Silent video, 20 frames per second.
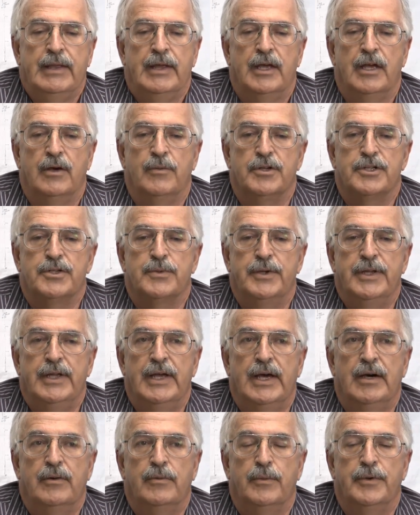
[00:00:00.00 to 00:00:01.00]
in which we
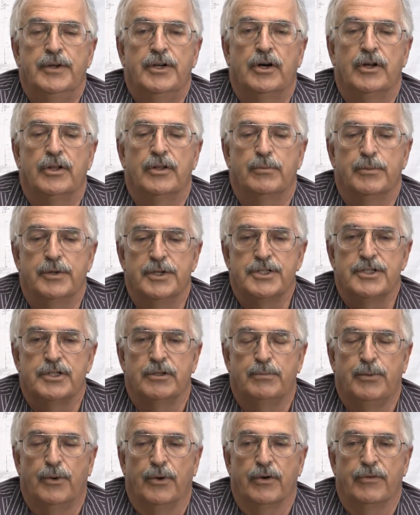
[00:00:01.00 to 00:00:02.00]
have what we call the Bristol
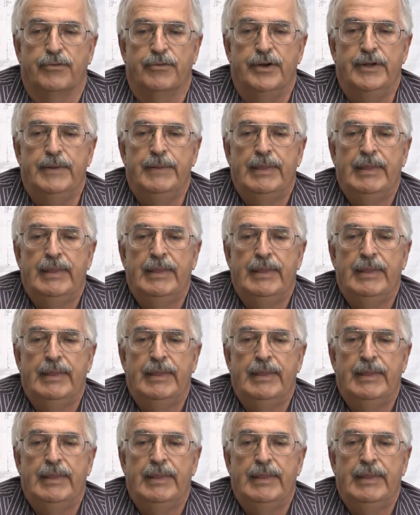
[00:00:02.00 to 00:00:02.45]
porphyry,